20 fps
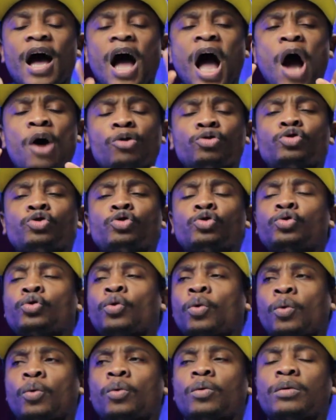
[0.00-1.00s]
How do you
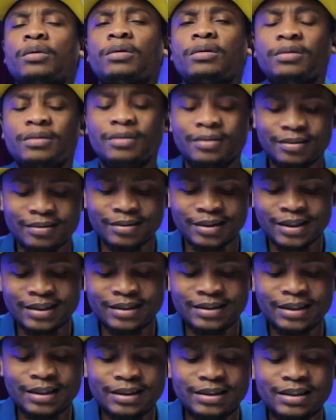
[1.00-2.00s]
know? The
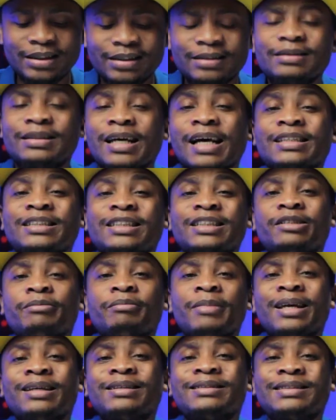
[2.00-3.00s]
teaching, does it
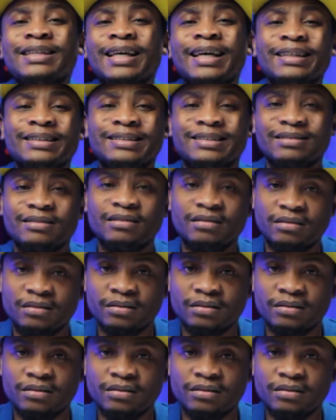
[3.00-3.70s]
make sense?